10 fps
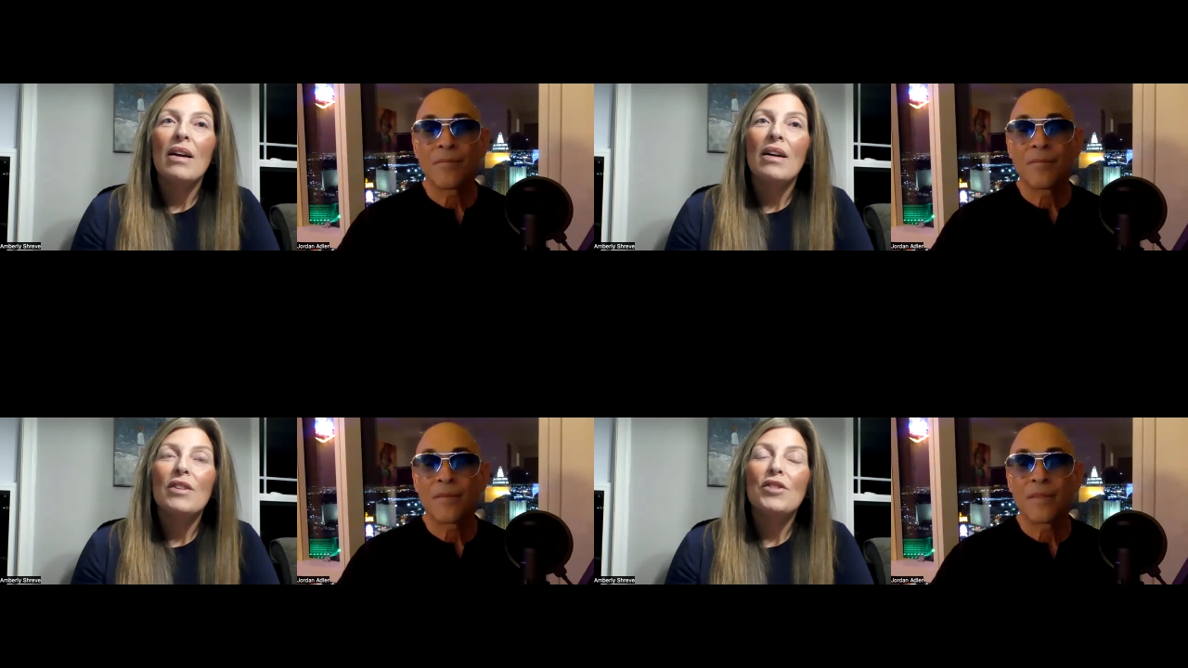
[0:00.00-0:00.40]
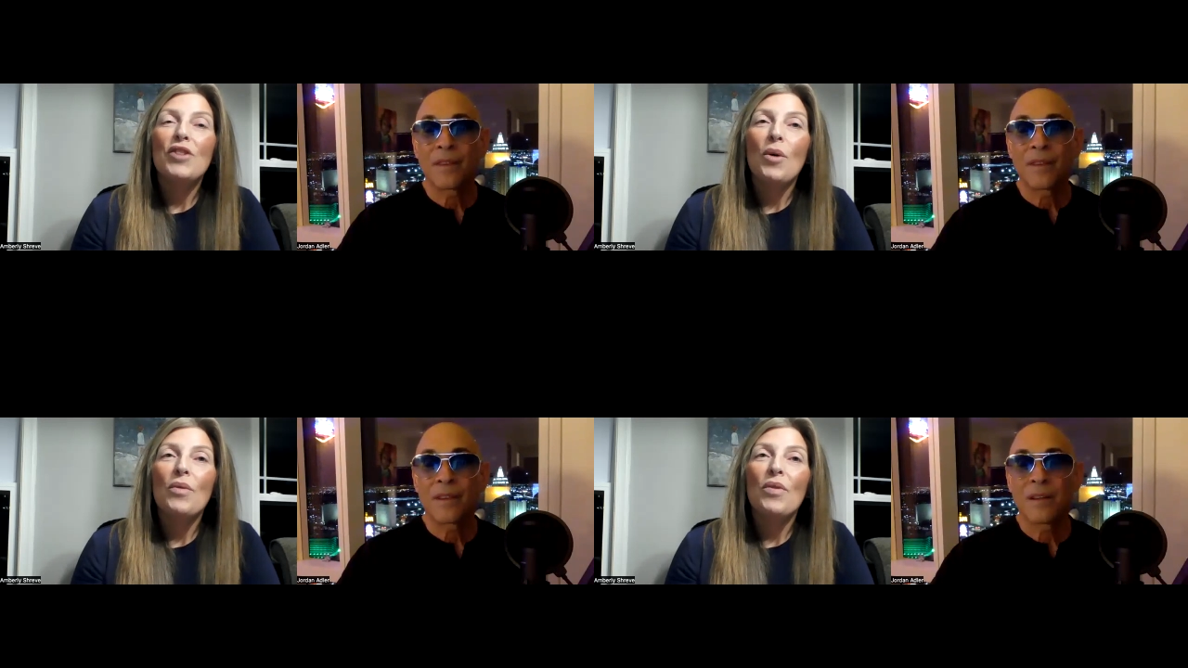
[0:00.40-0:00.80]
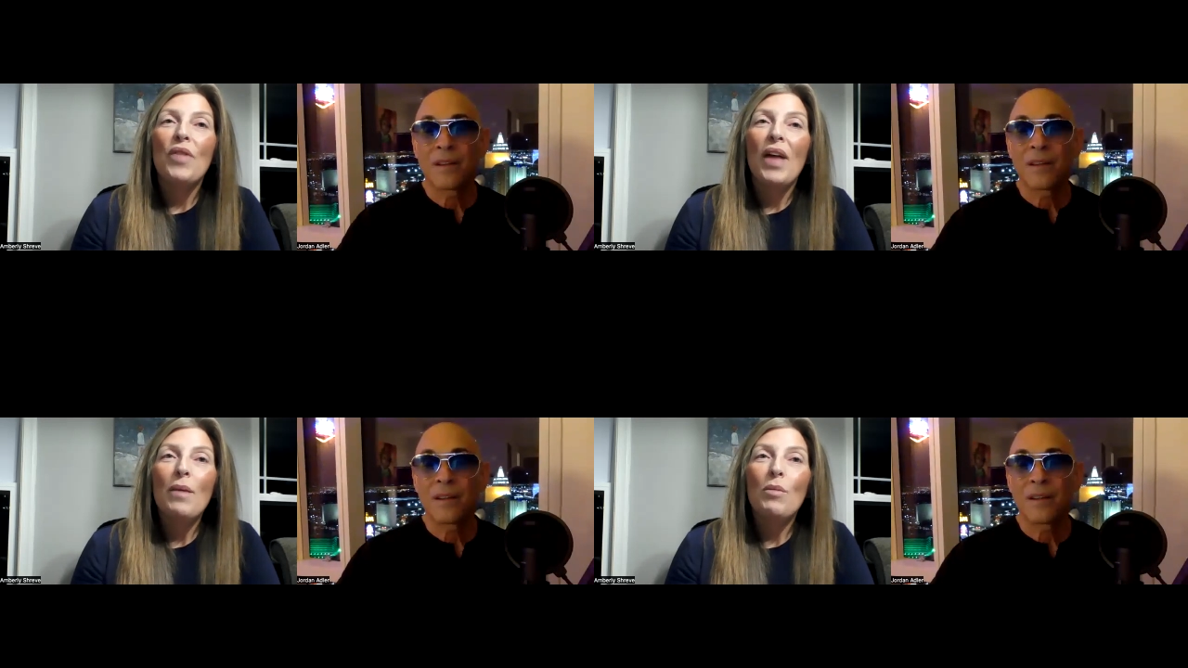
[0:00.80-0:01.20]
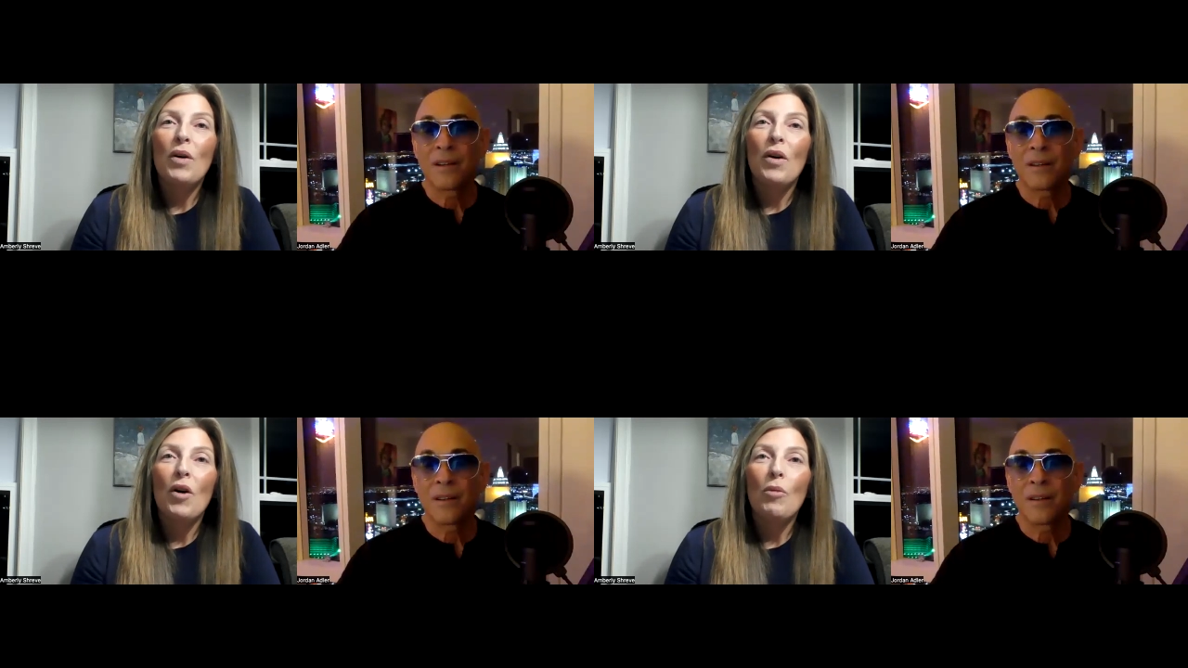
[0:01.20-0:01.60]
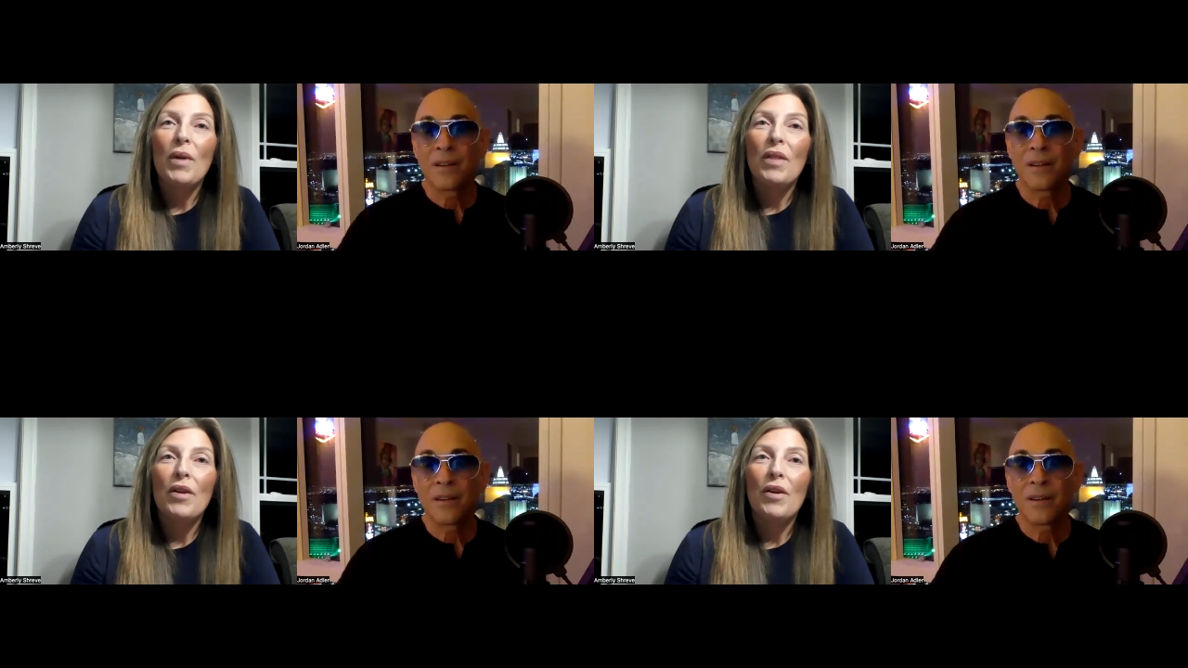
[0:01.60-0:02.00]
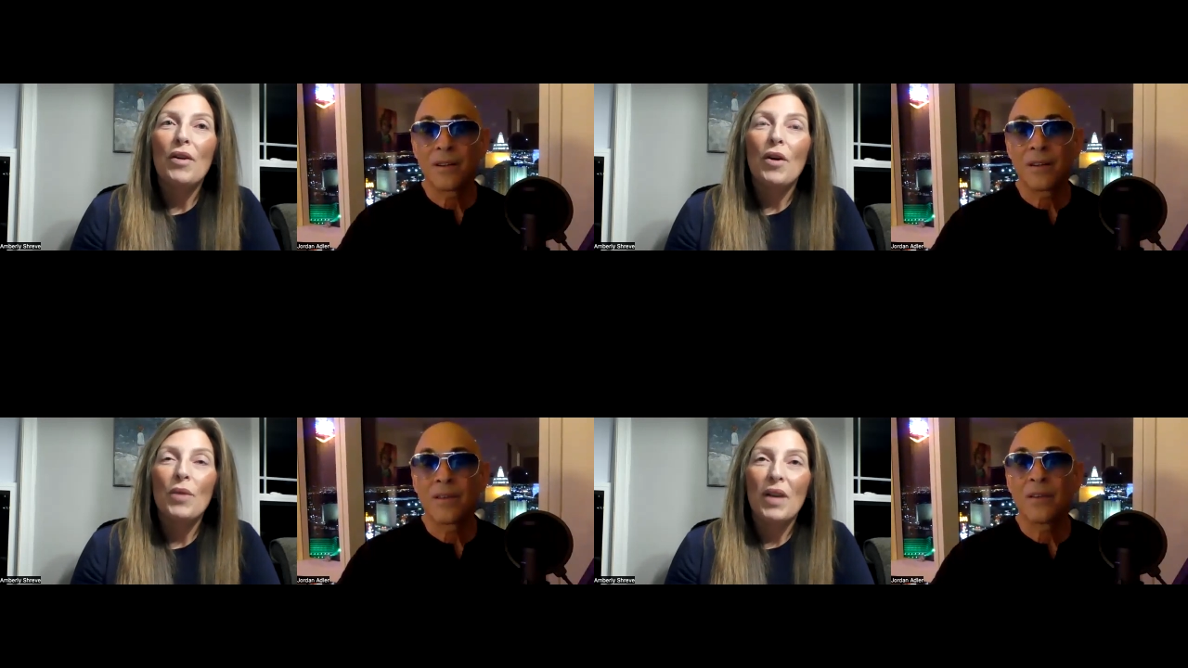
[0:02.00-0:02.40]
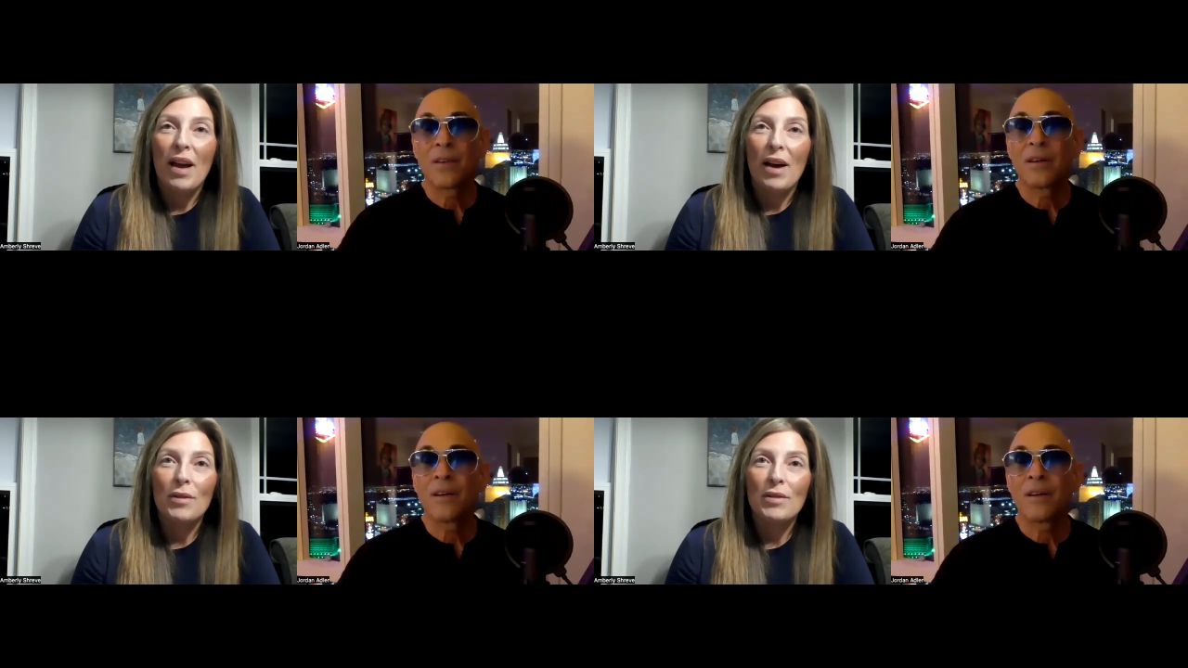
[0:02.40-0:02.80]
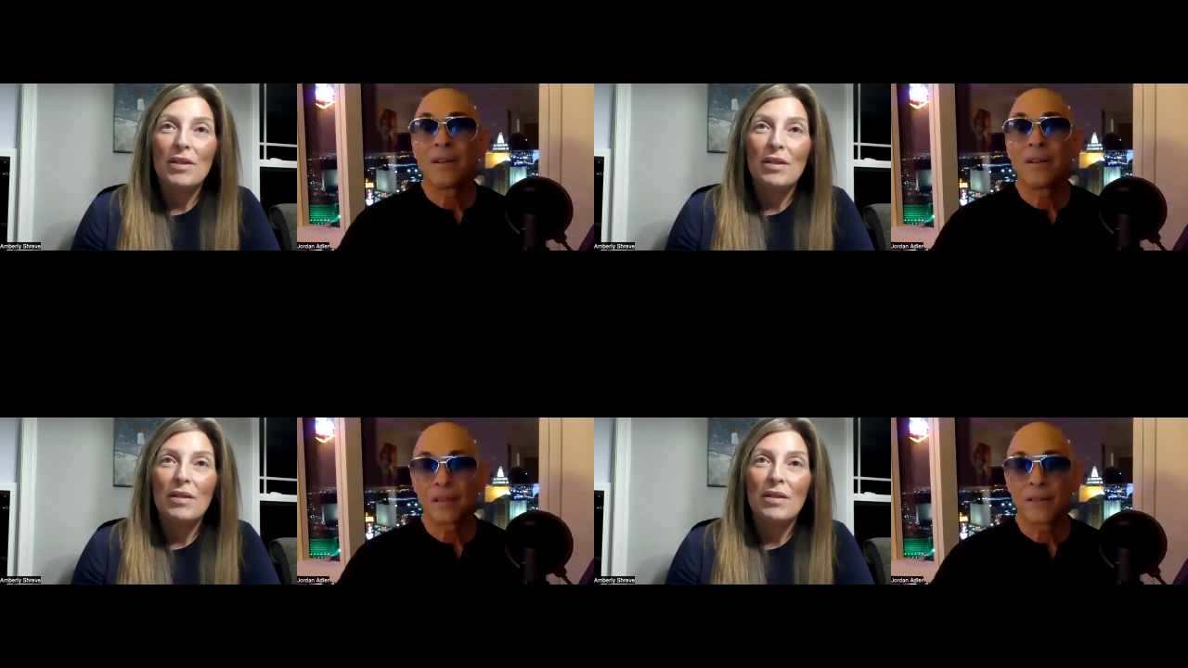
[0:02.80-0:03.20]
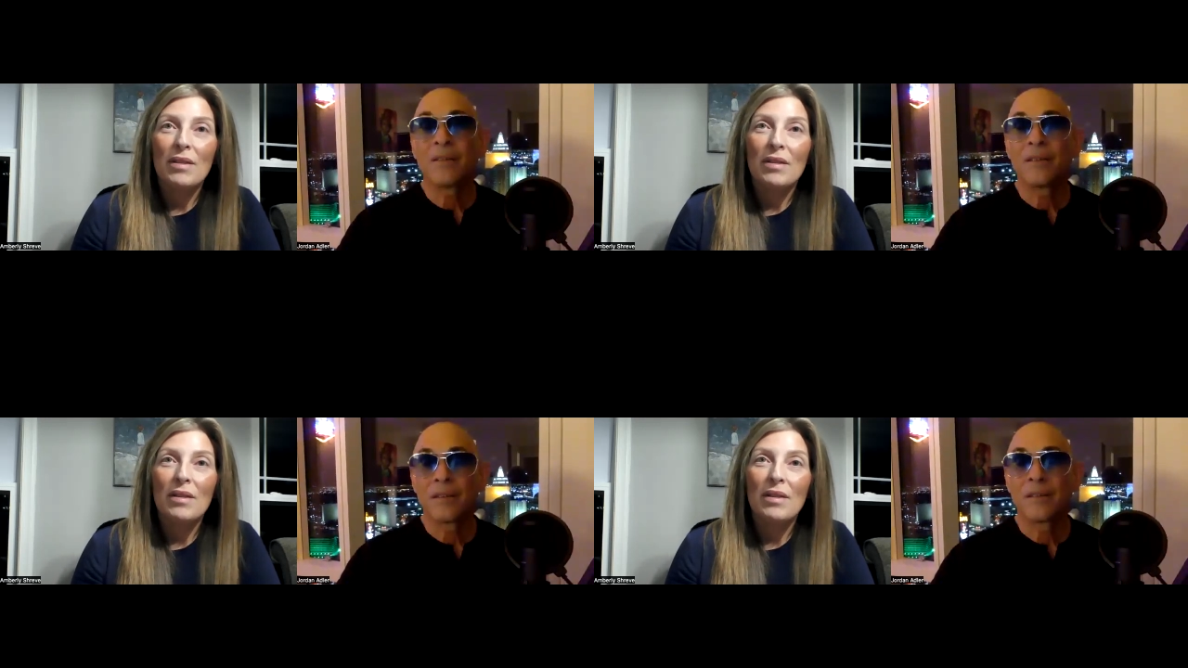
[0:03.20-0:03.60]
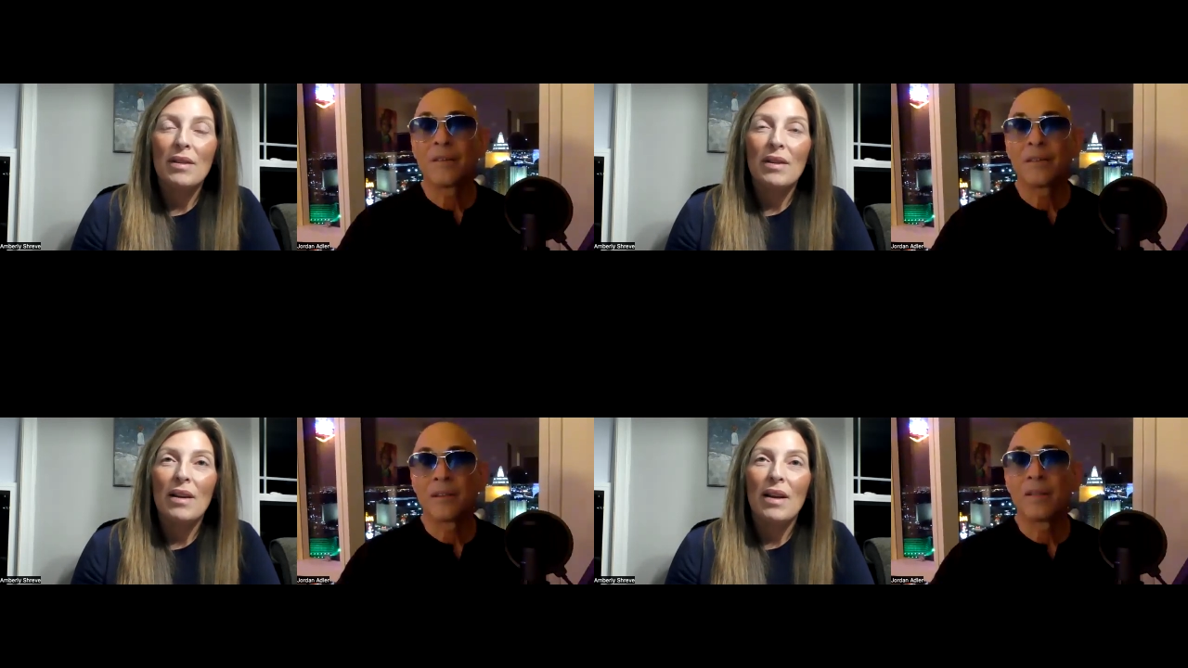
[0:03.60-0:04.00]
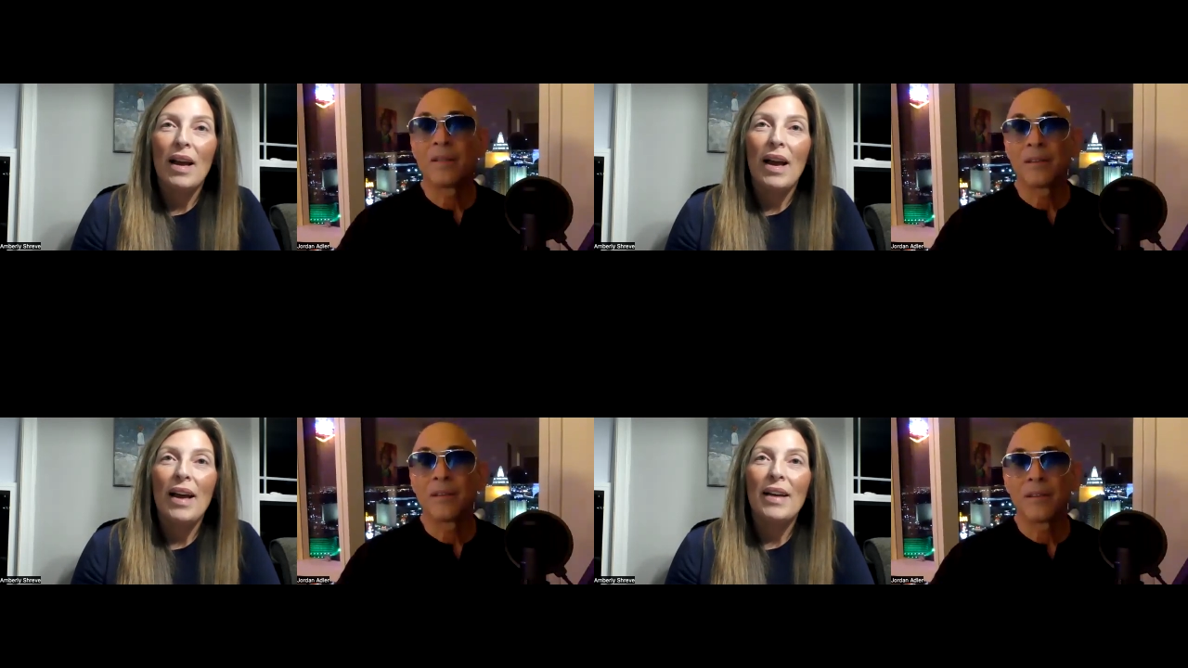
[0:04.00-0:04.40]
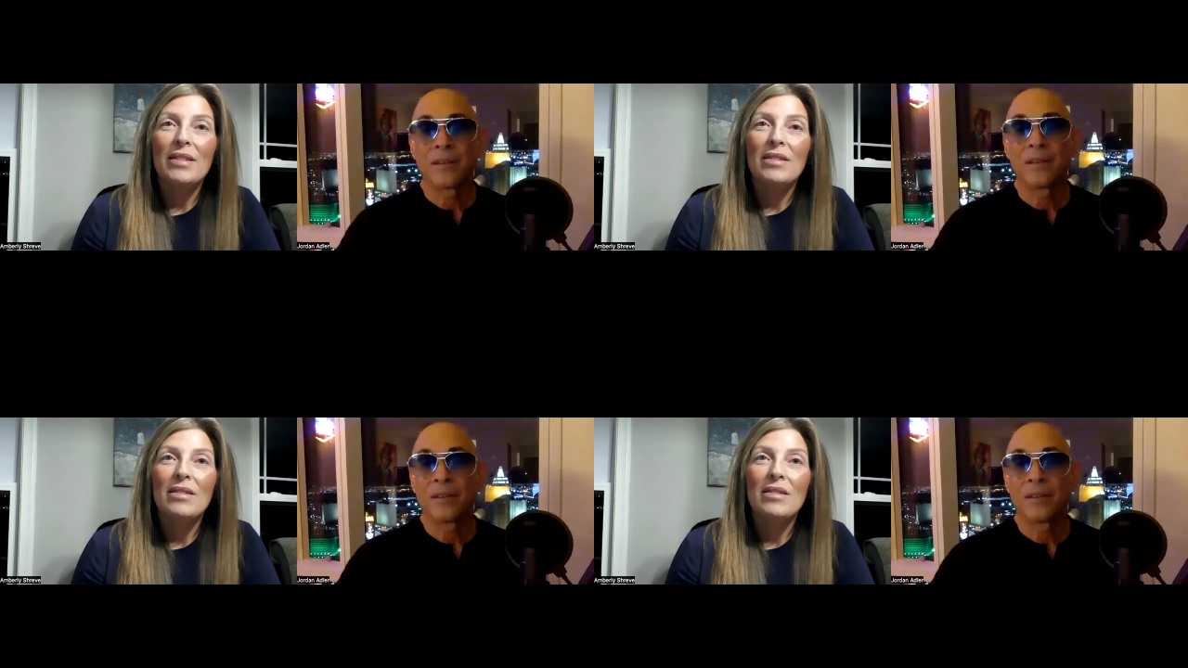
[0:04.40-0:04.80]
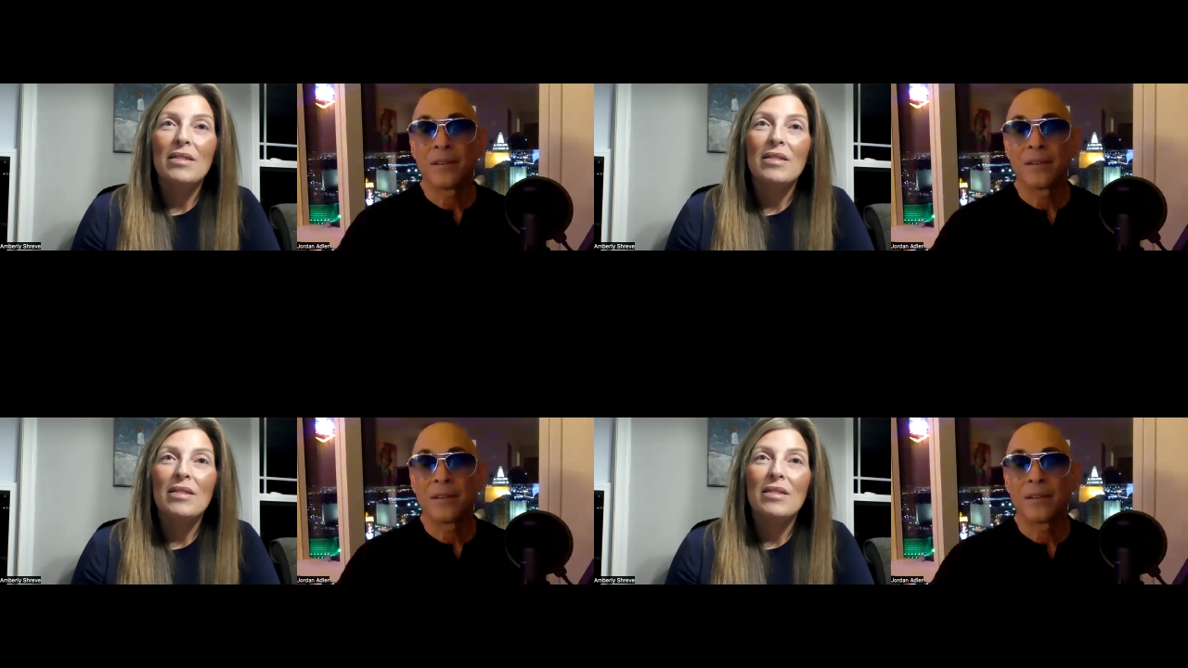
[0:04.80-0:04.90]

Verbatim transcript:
Speaker 1: So they will open their own account and